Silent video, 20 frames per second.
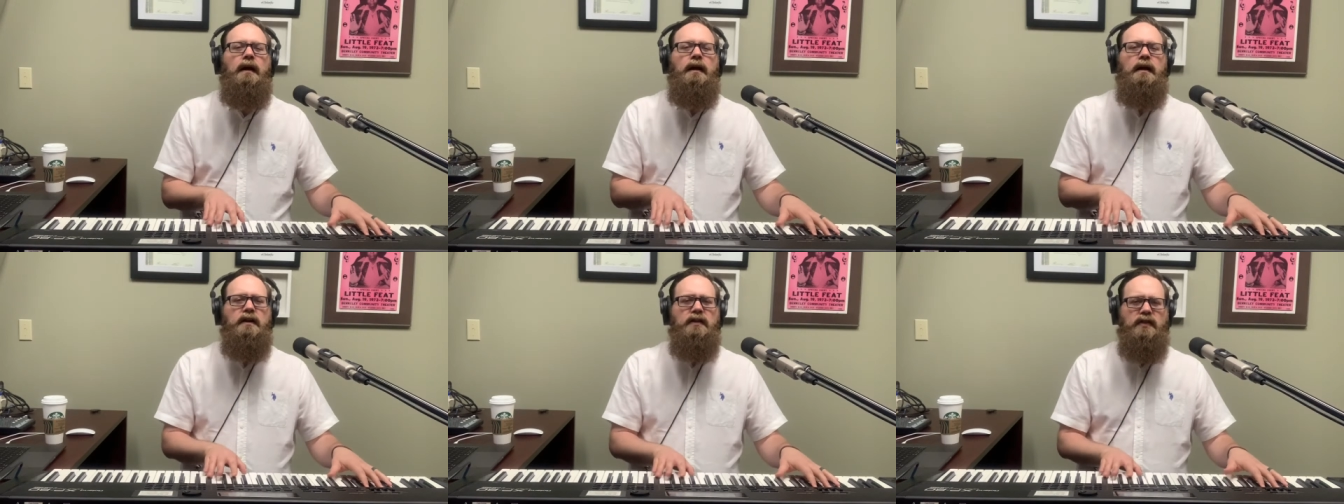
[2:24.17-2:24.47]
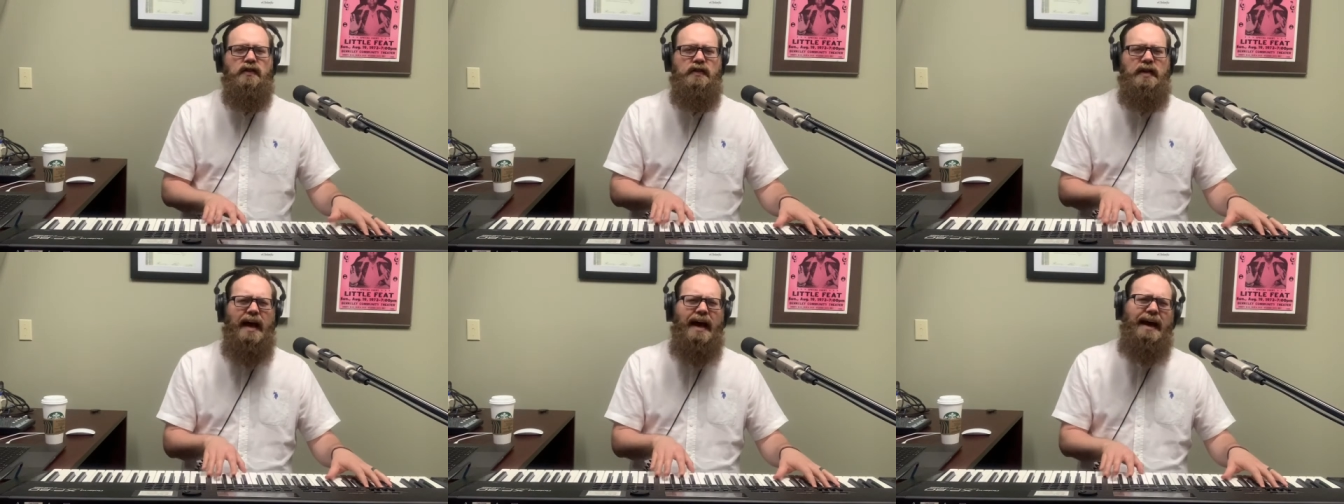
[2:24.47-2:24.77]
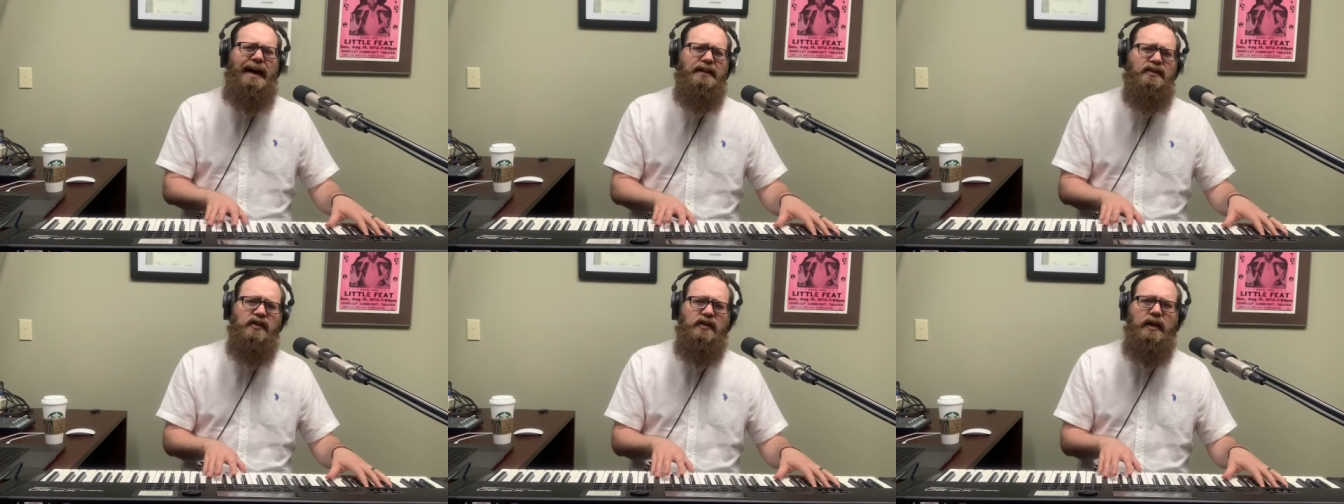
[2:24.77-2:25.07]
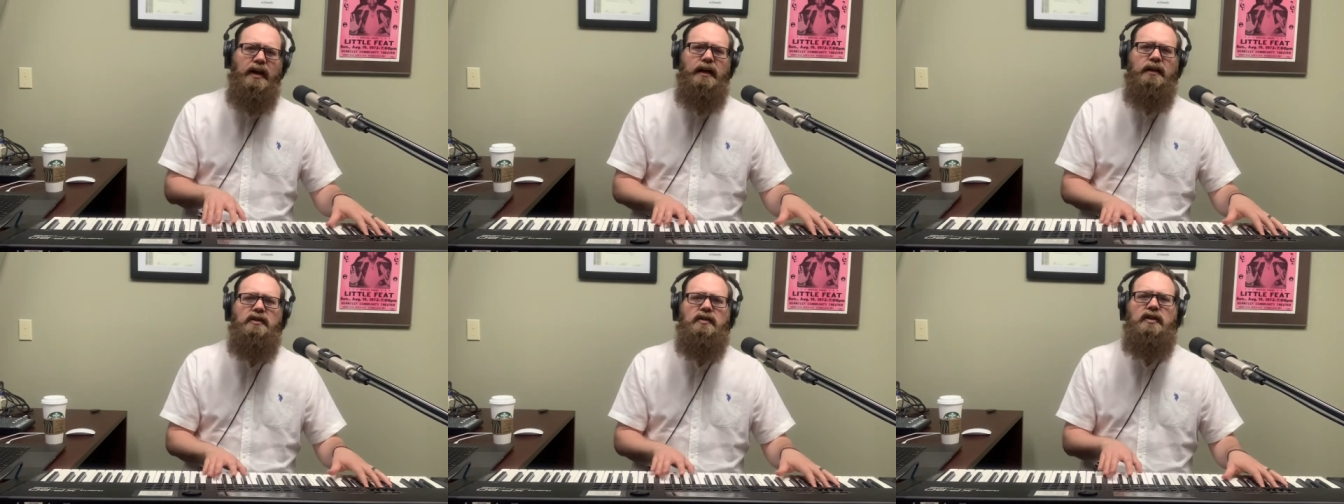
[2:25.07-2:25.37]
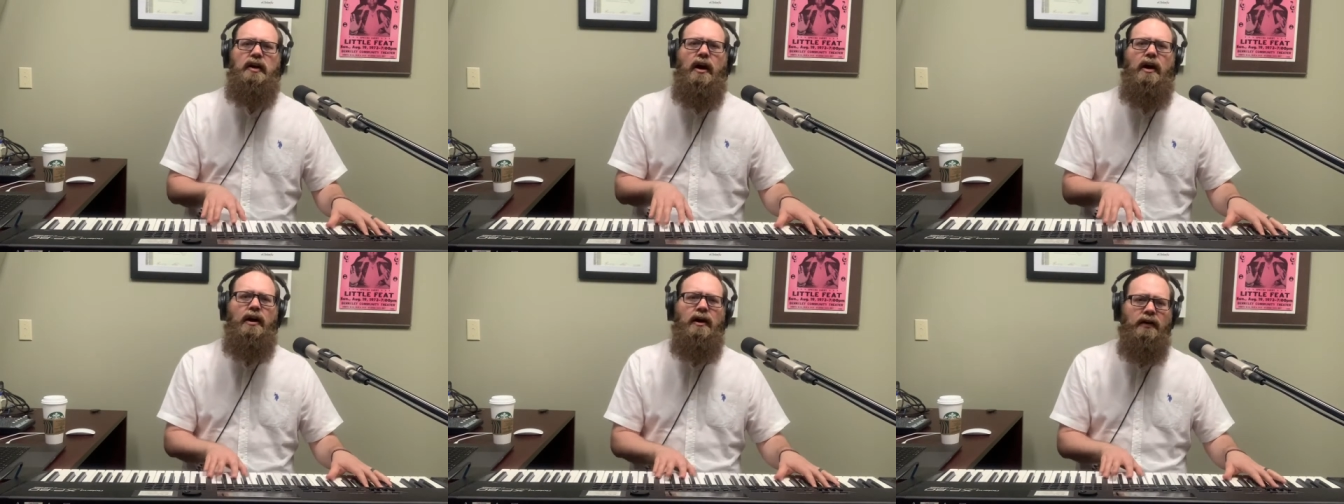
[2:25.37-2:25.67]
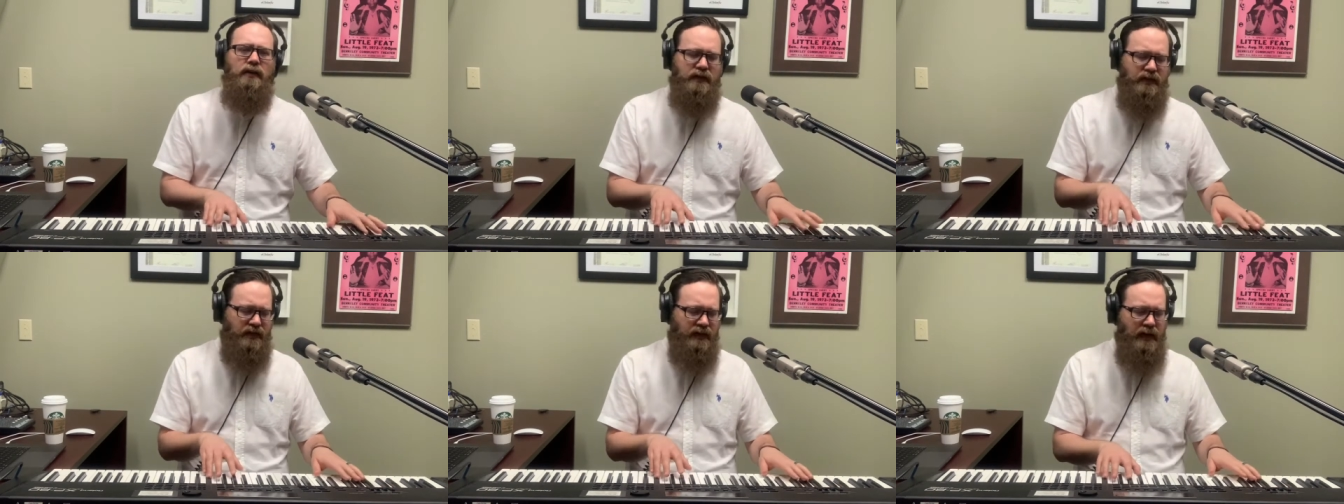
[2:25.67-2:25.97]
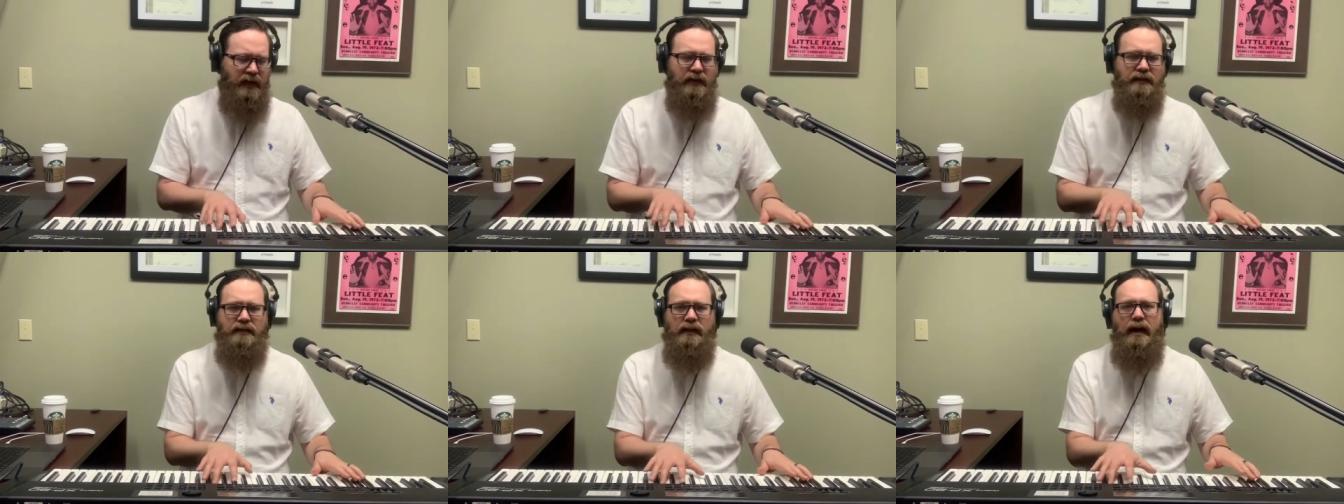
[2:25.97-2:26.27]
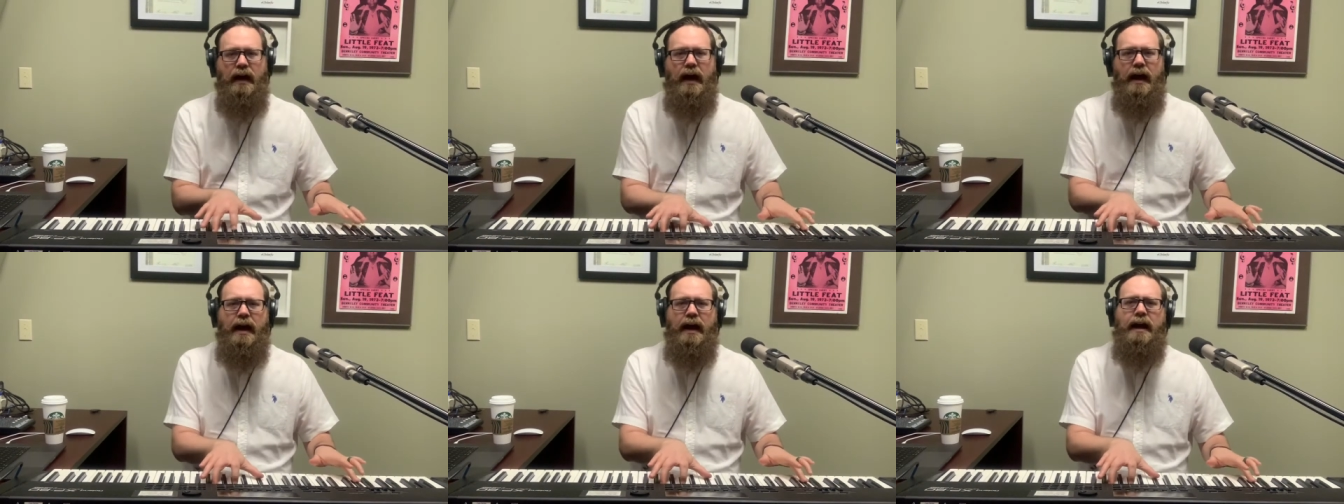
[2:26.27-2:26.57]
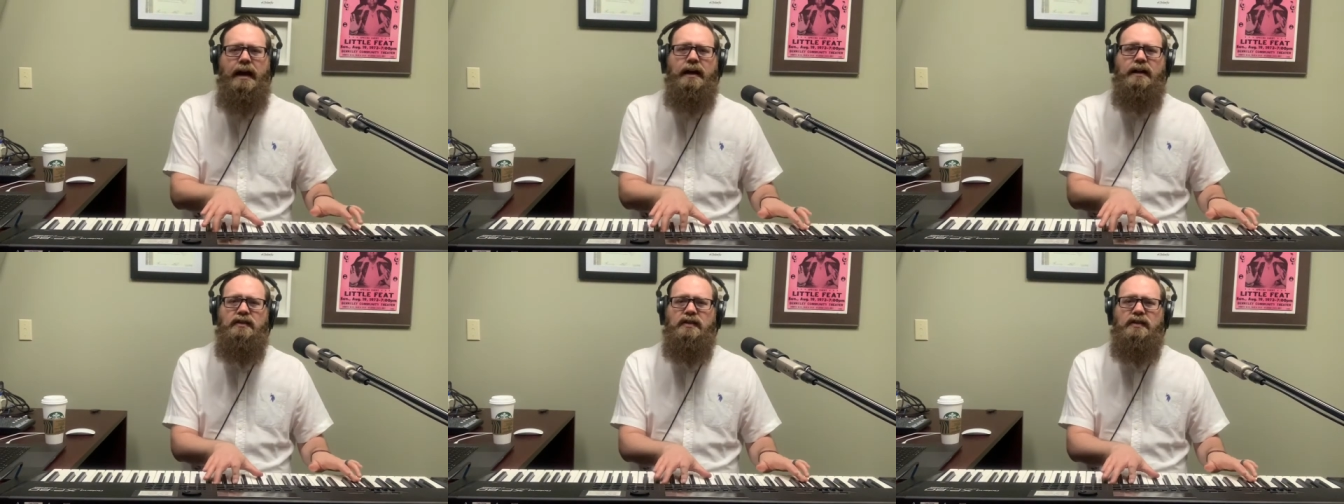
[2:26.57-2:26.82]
Says she talks to angels.